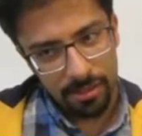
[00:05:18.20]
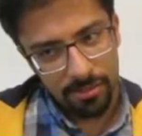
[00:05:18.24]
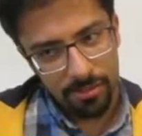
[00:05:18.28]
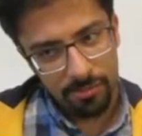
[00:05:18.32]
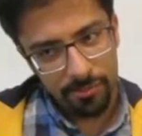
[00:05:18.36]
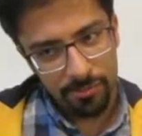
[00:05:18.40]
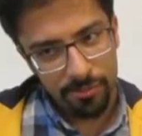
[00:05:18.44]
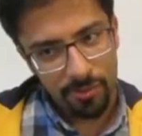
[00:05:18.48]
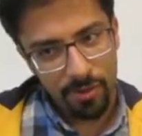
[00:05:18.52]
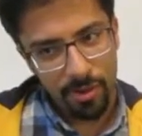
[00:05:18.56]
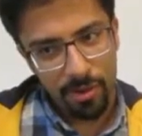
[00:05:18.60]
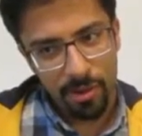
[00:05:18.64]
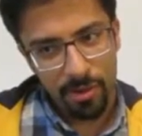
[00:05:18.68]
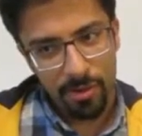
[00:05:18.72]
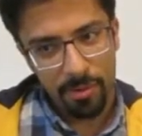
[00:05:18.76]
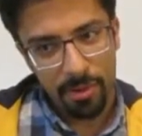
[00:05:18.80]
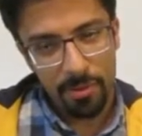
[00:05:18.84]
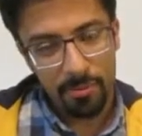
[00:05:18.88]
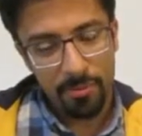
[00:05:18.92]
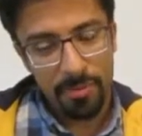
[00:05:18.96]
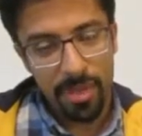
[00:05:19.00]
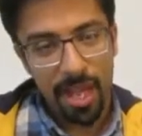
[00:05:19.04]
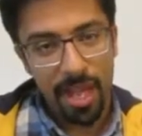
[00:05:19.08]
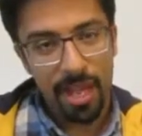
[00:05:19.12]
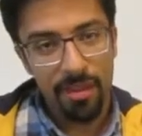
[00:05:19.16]
on
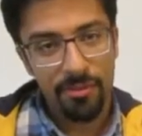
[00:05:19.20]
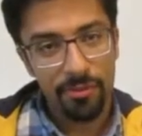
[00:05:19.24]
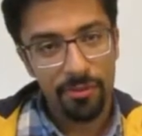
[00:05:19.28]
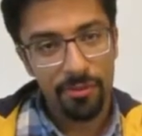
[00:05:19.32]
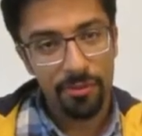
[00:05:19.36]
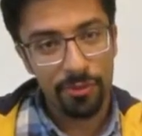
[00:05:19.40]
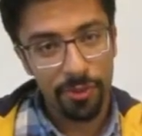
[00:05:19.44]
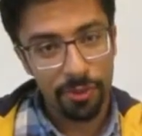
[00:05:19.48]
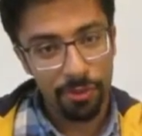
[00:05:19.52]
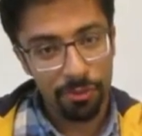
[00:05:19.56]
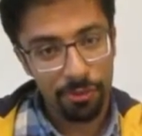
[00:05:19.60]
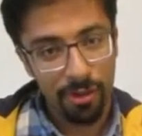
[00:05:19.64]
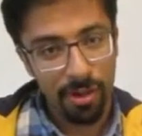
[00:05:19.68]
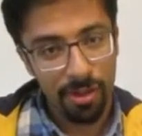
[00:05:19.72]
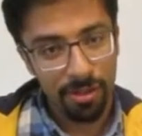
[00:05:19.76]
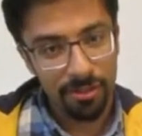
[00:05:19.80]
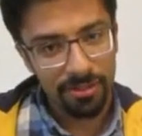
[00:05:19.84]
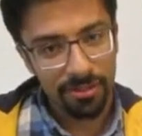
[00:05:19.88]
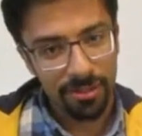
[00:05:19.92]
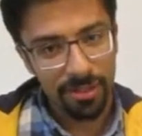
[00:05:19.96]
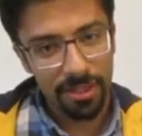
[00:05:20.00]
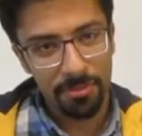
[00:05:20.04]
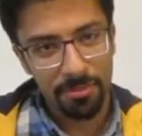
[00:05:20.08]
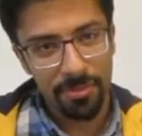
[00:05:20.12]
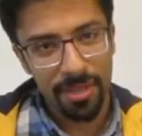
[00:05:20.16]
behalf of Iran
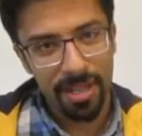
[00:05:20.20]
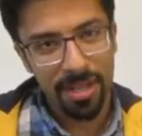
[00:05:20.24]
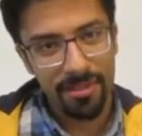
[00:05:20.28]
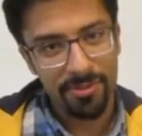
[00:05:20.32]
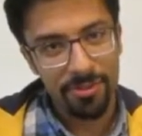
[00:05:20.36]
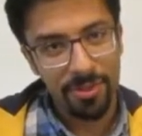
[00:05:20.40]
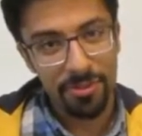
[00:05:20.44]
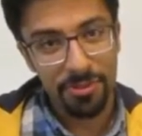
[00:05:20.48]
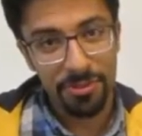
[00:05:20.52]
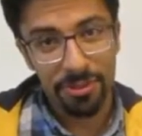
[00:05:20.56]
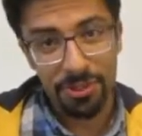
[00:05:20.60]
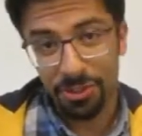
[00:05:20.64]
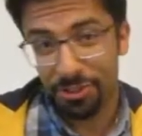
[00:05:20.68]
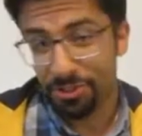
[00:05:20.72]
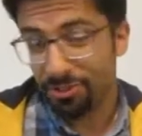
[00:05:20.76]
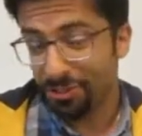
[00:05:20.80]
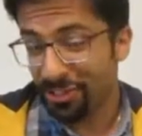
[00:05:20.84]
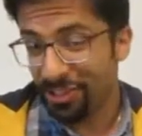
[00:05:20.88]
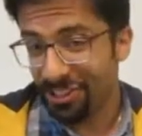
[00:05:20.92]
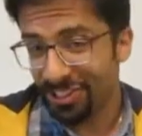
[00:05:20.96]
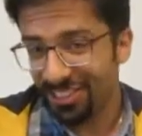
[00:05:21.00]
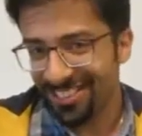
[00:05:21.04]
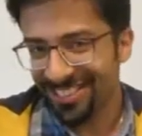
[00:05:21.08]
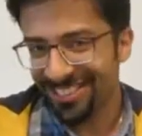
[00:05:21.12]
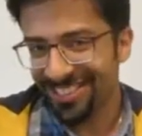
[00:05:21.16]
and behalf of
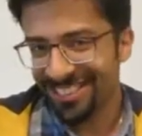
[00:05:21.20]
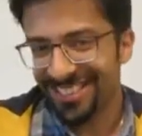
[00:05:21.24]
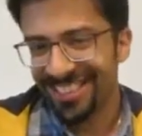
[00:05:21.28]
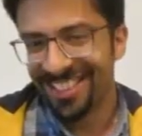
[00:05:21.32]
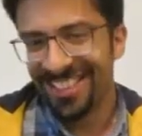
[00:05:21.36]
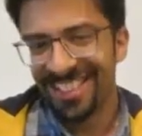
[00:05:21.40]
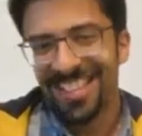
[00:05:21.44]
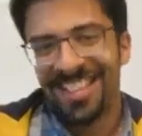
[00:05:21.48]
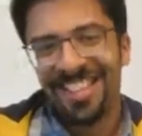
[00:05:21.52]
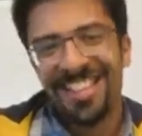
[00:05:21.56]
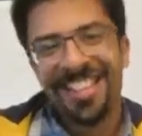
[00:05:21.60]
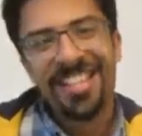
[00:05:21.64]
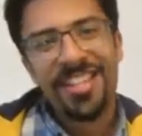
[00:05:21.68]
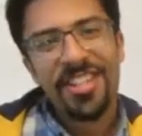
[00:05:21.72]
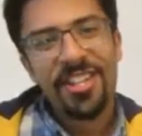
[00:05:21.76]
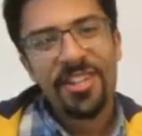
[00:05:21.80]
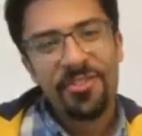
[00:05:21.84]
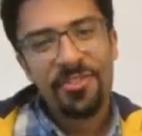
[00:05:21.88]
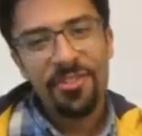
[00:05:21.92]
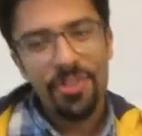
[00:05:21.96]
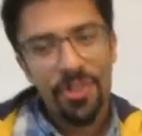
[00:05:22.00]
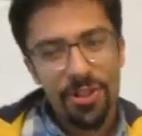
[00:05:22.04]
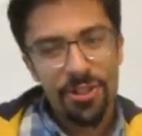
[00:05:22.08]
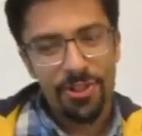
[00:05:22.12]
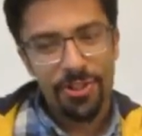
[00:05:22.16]
Shiraz, we
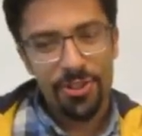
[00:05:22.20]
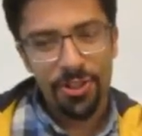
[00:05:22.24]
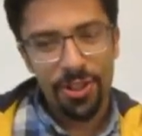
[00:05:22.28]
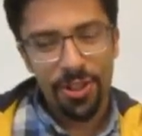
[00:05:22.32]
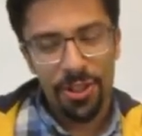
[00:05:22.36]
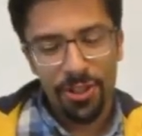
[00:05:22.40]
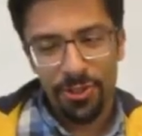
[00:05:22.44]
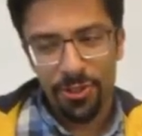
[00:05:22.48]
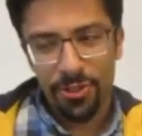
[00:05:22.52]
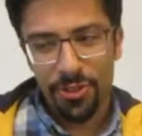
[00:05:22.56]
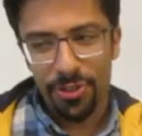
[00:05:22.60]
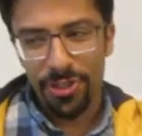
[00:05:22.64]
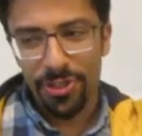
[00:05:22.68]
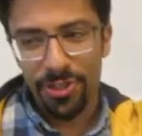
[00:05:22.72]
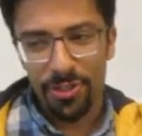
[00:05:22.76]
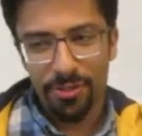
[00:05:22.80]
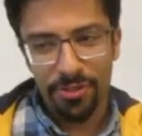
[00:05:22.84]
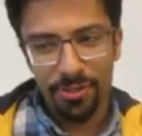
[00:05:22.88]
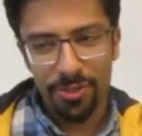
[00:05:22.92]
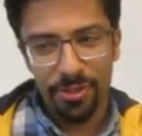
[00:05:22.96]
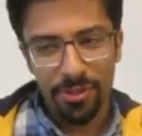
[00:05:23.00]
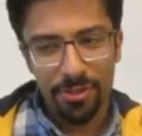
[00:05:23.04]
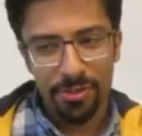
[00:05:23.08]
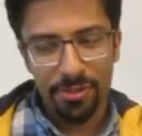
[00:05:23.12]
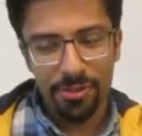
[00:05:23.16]
are trying to give
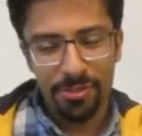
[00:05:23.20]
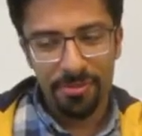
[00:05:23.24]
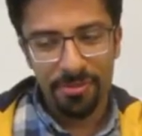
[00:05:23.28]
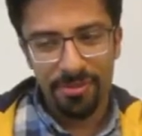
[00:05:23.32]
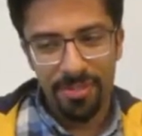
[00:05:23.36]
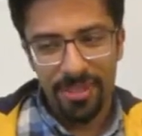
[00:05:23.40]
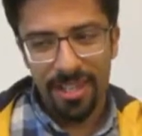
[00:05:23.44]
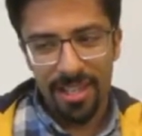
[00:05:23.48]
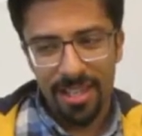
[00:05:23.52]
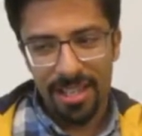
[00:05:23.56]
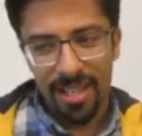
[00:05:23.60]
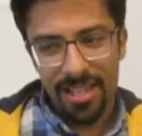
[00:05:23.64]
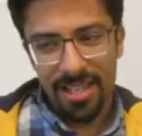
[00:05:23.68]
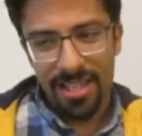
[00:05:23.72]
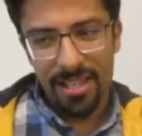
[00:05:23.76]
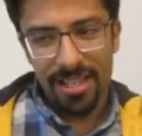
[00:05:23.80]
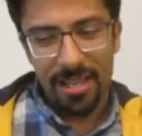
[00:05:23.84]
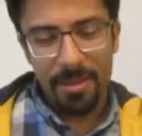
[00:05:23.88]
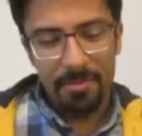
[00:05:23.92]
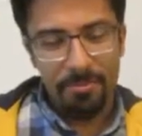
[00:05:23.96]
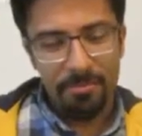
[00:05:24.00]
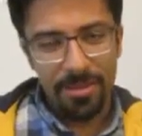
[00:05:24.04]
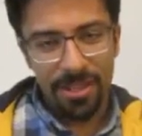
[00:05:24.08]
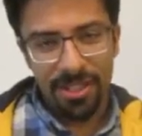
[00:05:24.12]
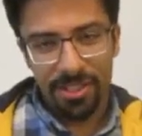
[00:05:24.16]
you a
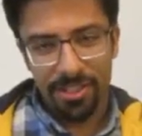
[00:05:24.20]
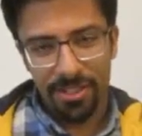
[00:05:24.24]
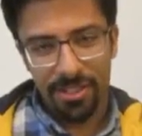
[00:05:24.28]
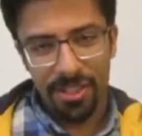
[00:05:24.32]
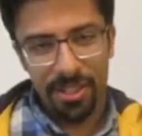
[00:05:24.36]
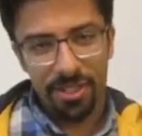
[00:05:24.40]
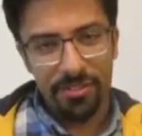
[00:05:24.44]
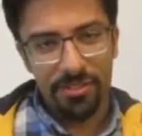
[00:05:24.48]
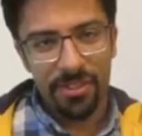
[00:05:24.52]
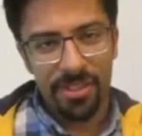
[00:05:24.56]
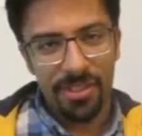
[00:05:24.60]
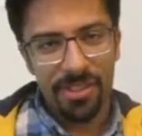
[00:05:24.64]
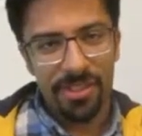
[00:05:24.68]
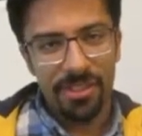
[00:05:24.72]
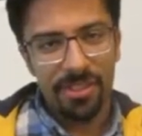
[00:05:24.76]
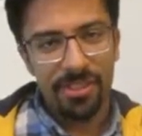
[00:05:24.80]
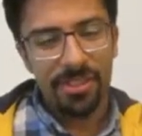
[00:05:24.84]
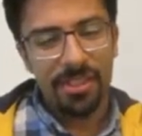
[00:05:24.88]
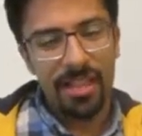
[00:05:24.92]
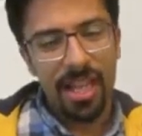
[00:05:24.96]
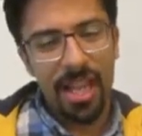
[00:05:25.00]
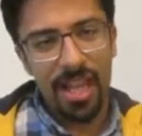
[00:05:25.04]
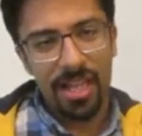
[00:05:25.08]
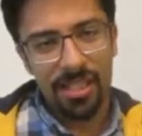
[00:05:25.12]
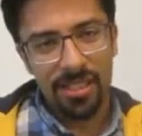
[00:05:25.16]
best services
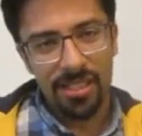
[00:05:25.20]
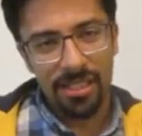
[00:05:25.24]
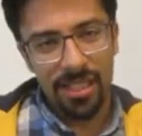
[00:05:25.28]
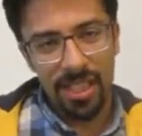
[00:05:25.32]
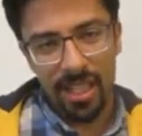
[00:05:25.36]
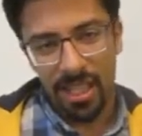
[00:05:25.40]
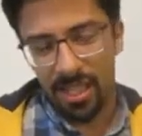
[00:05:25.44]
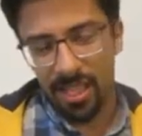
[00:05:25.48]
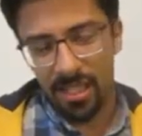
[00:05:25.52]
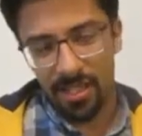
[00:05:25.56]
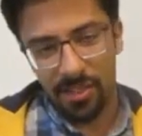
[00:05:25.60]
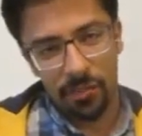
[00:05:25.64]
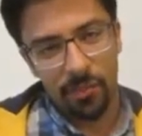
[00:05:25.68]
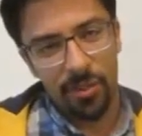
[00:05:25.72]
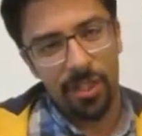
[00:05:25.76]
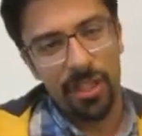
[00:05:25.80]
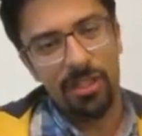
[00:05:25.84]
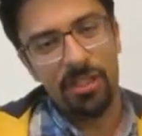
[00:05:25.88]
as can as we.